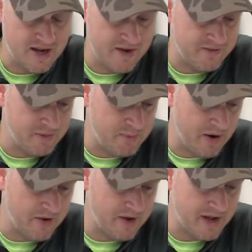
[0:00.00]
of the
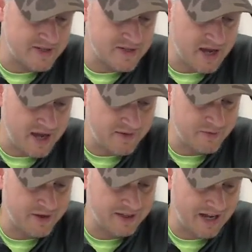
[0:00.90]
paradise
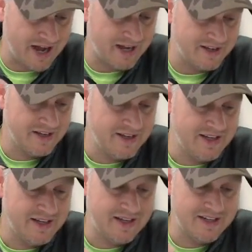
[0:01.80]
of God.
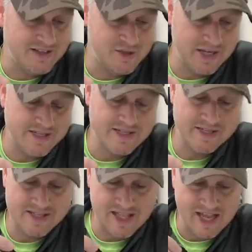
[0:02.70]
Uh,
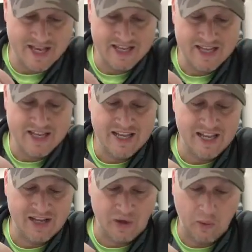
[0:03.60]
Jesus then
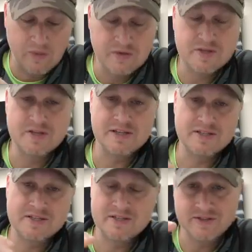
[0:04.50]
encourages
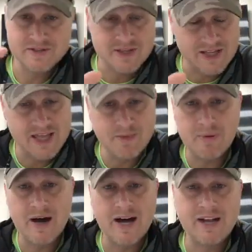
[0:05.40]
us to, to keep
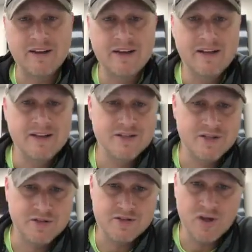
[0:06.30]
on
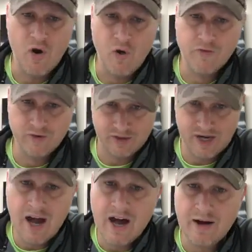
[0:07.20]
to, to
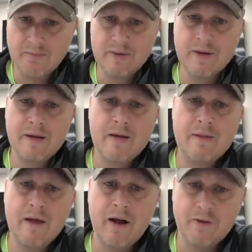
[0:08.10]
overcome
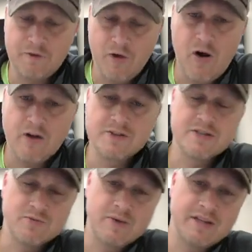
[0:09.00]
our
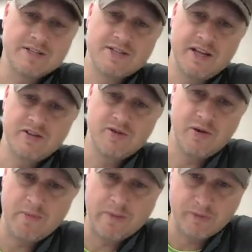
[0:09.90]
faults as we seek to
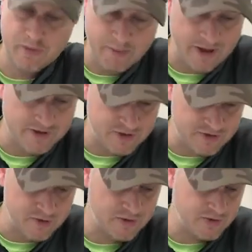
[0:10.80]
remember, repent, and
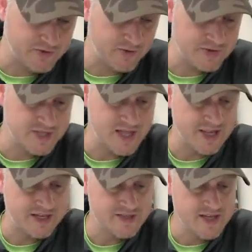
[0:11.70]
do those first
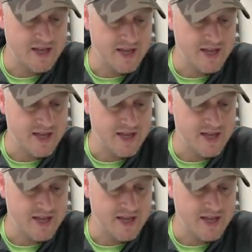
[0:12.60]
things.